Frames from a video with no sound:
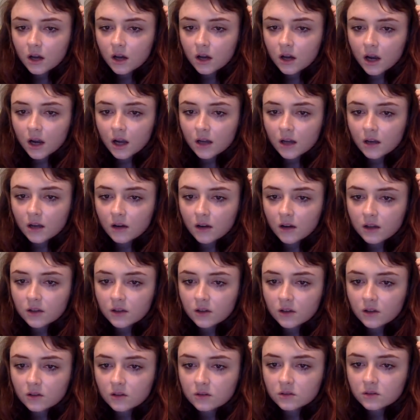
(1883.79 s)
I know I
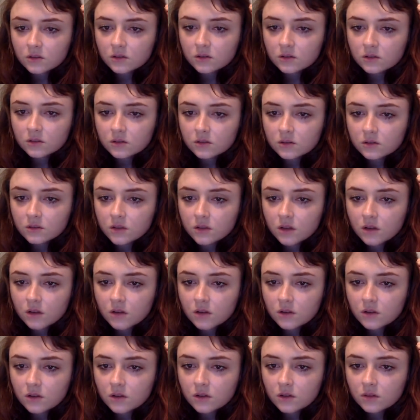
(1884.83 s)
don't know
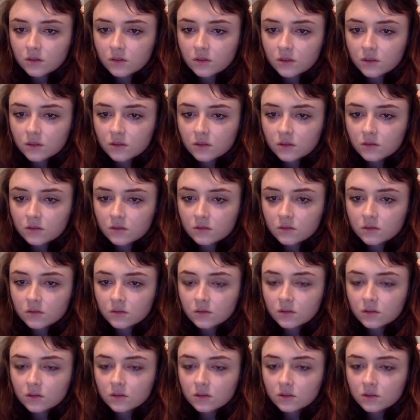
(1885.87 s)
you, but you'll
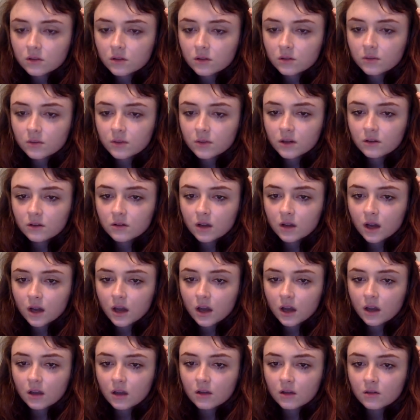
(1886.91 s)
be
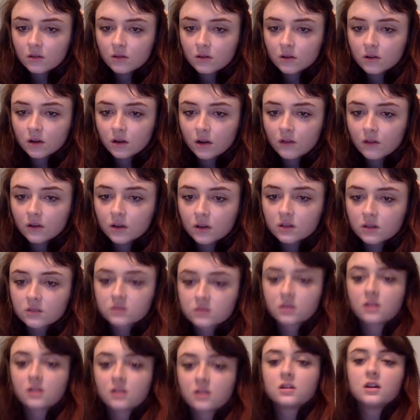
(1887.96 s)
okay. Recovering is
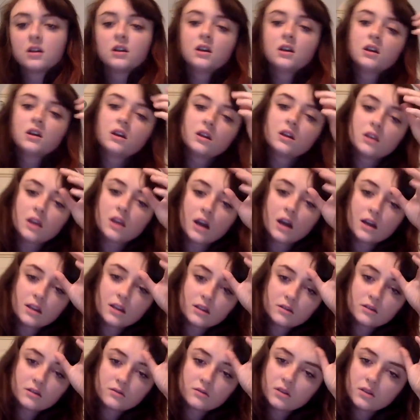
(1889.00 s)
hard. Yeah,
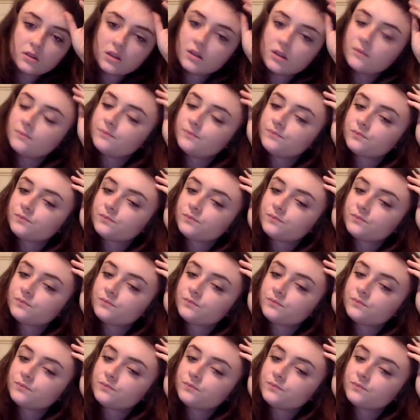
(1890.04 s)
that's really